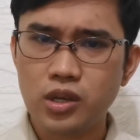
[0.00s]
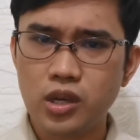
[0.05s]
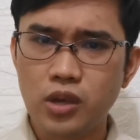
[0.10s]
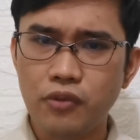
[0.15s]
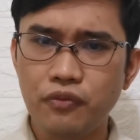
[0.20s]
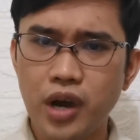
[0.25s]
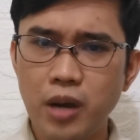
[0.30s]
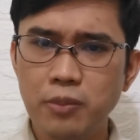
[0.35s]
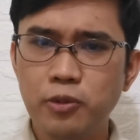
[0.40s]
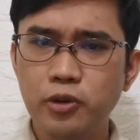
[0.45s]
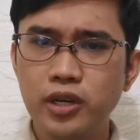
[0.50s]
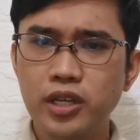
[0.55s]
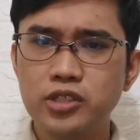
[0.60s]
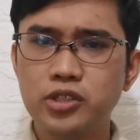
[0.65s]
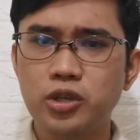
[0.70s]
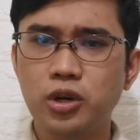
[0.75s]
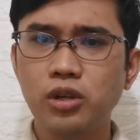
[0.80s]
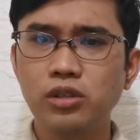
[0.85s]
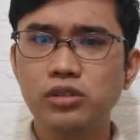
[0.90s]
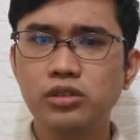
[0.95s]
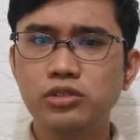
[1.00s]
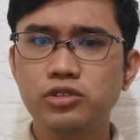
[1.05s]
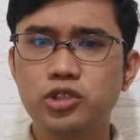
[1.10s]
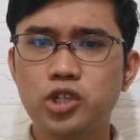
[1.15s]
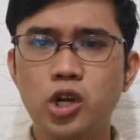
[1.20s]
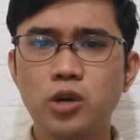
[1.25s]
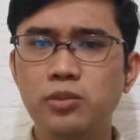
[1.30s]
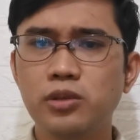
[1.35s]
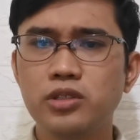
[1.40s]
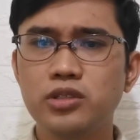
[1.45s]
evaporates all your
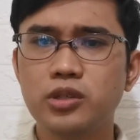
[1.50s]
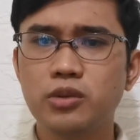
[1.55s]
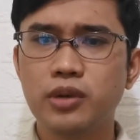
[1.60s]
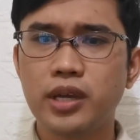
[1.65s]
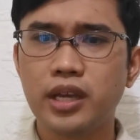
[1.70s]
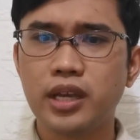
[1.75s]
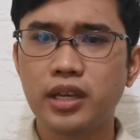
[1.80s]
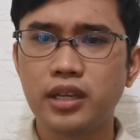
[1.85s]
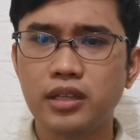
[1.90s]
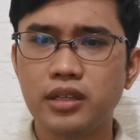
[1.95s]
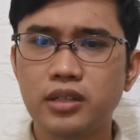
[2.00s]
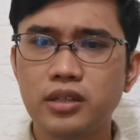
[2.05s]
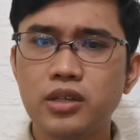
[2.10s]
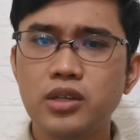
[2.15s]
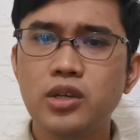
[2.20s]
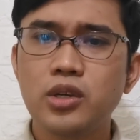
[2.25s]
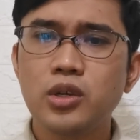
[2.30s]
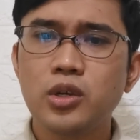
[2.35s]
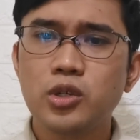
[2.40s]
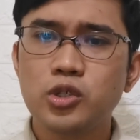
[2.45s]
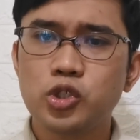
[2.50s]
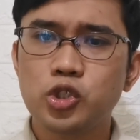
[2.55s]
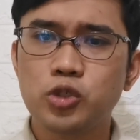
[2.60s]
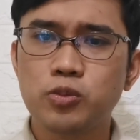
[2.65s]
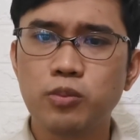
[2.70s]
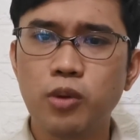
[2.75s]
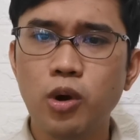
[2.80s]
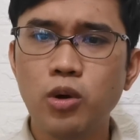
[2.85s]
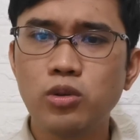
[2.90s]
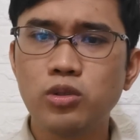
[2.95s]
troubles away.
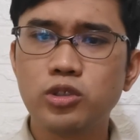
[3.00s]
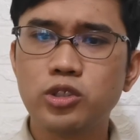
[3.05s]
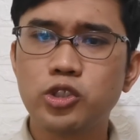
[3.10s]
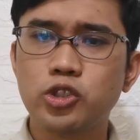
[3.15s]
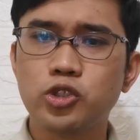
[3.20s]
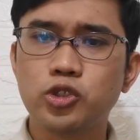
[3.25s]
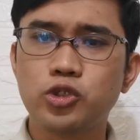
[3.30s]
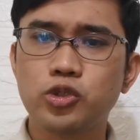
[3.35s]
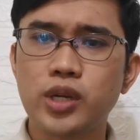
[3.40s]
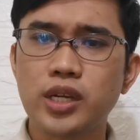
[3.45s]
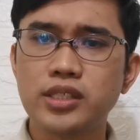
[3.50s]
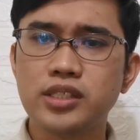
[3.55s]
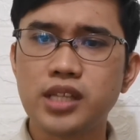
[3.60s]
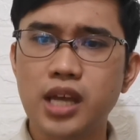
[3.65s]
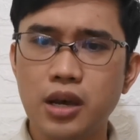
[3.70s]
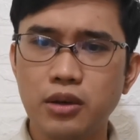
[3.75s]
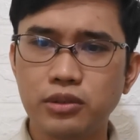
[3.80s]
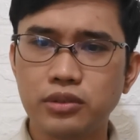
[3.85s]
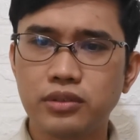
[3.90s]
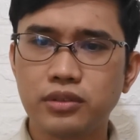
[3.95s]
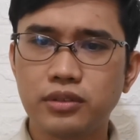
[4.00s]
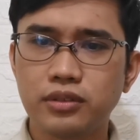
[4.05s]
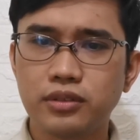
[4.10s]
Smoke stressed out.